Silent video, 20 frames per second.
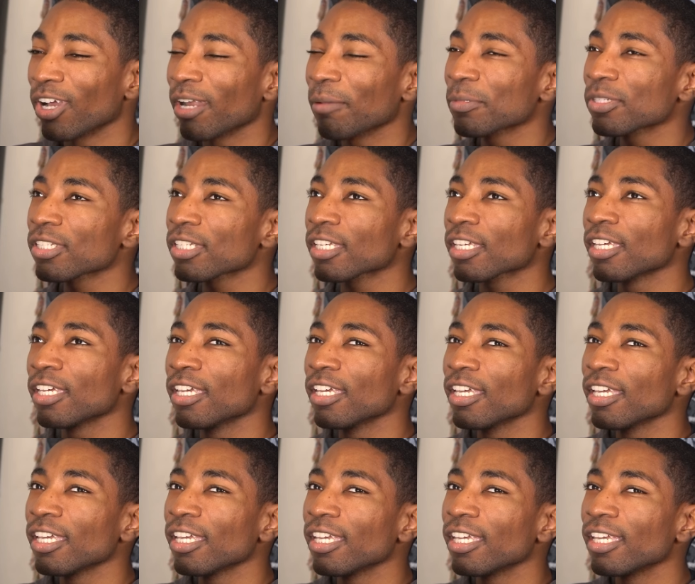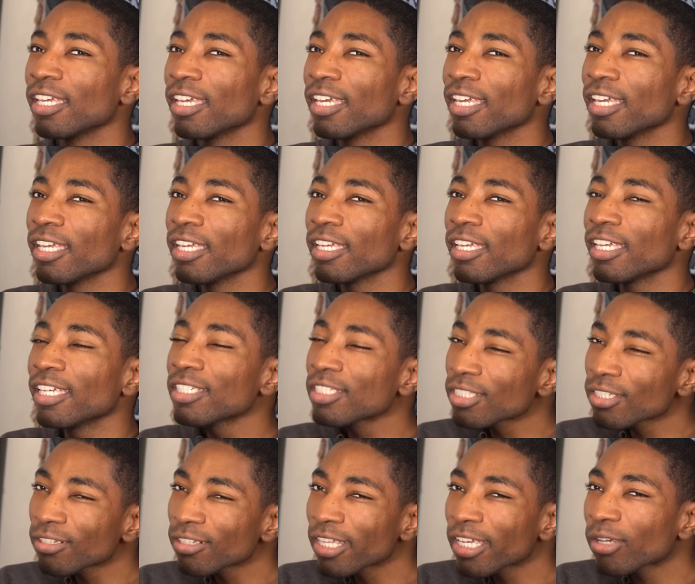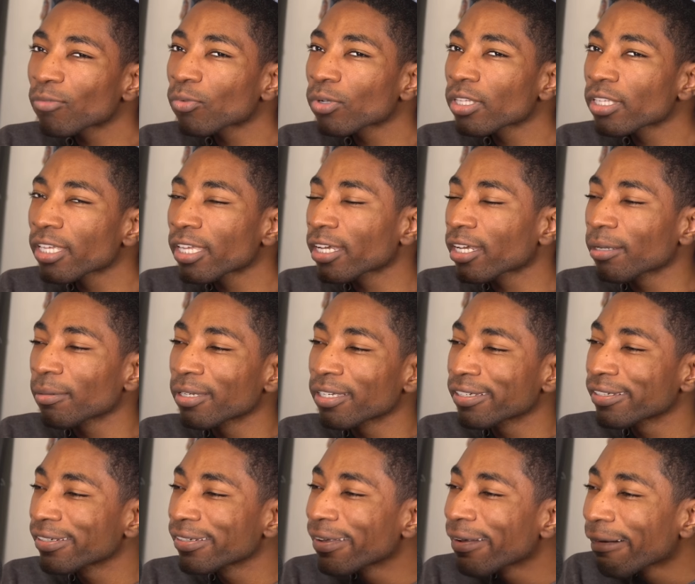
and I'm just like, is there like really a? I mean,